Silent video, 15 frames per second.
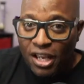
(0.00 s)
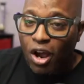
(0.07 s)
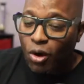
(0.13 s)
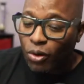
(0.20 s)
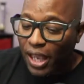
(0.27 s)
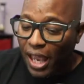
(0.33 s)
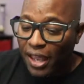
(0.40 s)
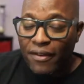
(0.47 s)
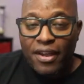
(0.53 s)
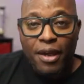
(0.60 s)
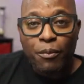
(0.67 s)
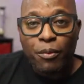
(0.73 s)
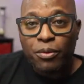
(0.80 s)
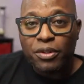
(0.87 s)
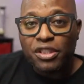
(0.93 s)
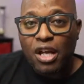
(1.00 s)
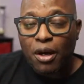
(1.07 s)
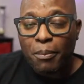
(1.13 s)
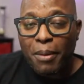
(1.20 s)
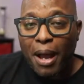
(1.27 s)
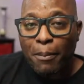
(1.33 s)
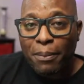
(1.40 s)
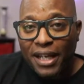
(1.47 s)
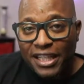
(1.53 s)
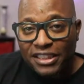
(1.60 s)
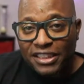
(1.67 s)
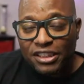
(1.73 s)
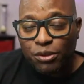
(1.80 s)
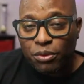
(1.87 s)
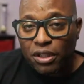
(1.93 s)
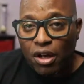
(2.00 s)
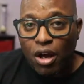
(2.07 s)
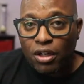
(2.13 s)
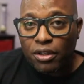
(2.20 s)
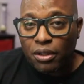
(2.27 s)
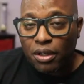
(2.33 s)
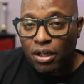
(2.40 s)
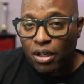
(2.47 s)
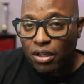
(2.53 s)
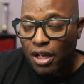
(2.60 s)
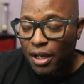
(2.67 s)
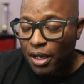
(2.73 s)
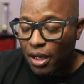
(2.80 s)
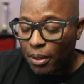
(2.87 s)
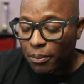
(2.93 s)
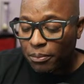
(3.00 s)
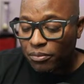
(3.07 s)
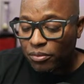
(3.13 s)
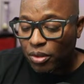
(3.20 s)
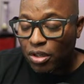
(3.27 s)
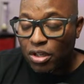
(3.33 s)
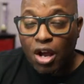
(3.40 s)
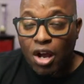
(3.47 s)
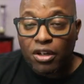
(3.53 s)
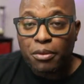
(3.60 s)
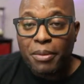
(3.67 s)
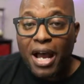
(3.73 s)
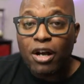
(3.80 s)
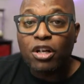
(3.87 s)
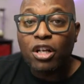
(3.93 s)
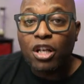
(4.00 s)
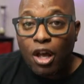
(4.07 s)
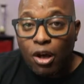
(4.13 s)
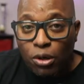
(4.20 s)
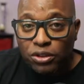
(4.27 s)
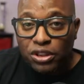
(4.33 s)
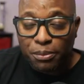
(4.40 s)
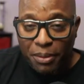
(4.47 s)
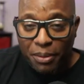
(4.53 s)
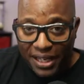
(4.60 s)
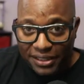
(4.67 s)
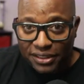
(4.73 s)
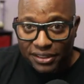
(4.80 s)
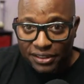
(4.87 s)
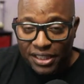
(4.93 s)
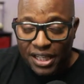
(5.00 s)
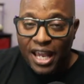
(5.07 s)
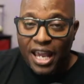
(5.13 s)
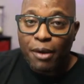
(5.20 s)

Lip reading: Okay. And when we talk about places, we're talking about closed spaces.